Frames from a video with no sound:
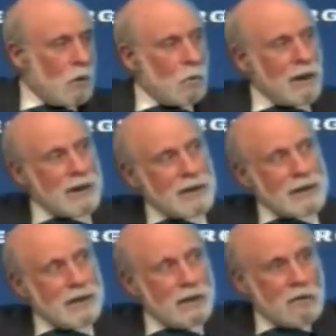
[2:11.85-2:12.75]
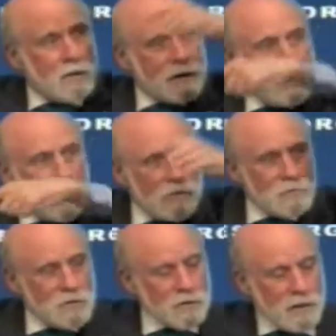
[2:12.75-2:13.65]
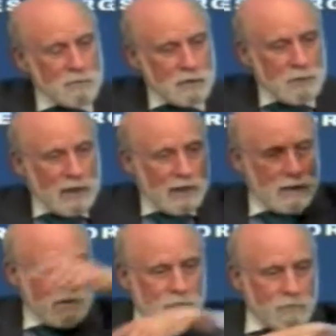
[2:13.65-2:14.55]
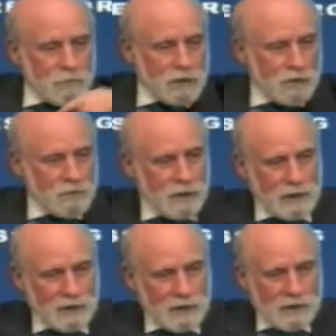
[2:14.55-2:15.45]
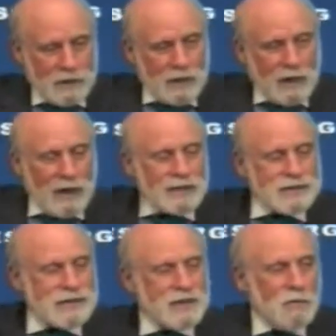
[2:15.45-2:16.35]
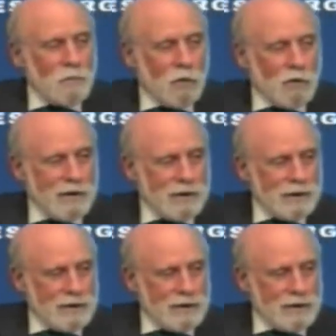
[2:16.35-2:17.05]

waiting to hear acknowledgments coming back from the other end. At some point,